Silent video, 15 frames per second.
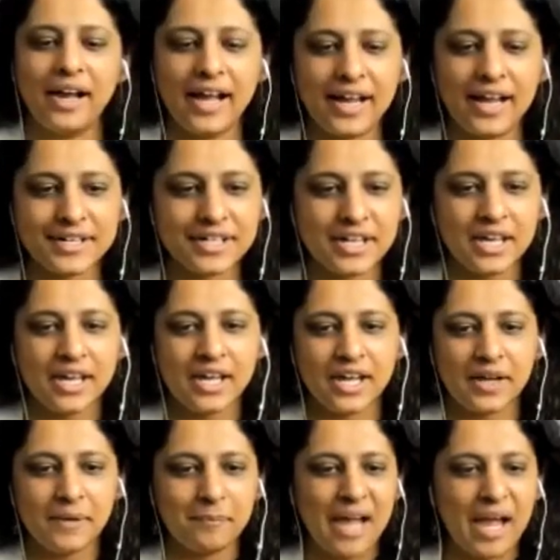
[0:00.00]
And
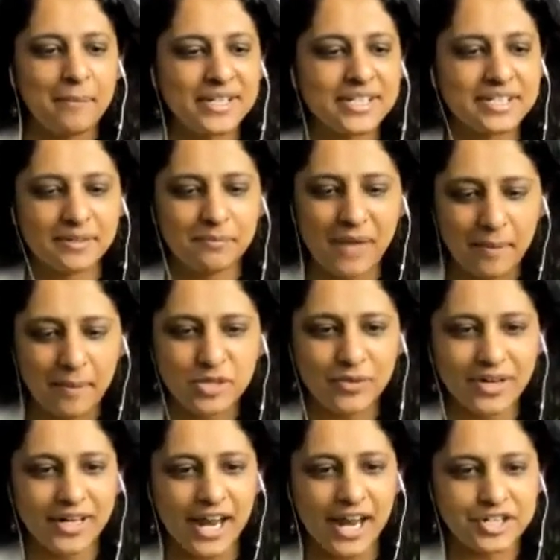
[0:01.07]
ma'am is
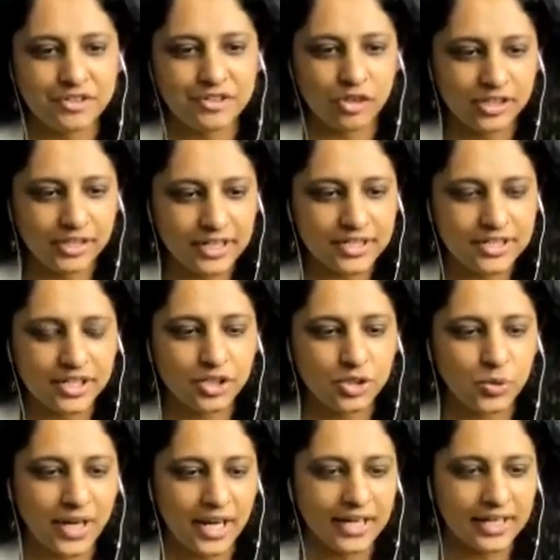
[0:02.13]
very active on LinkedIn.
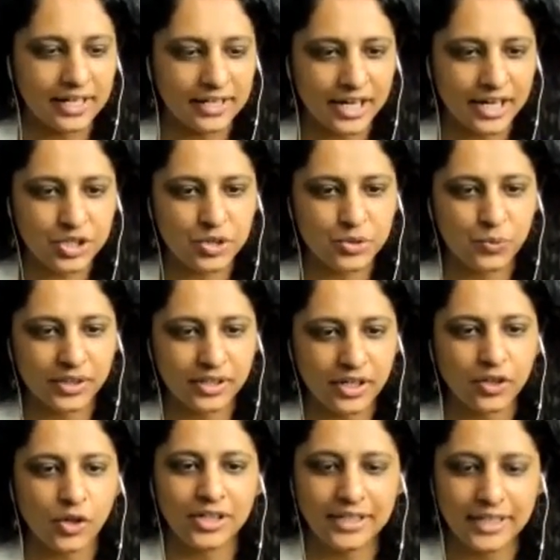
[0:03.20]
You can connect with
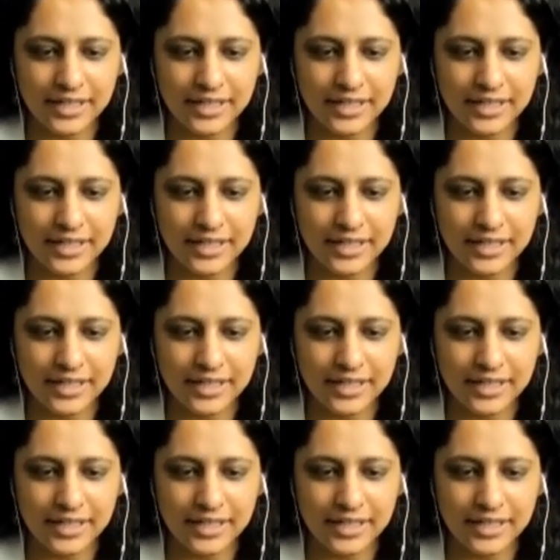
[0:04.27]
her on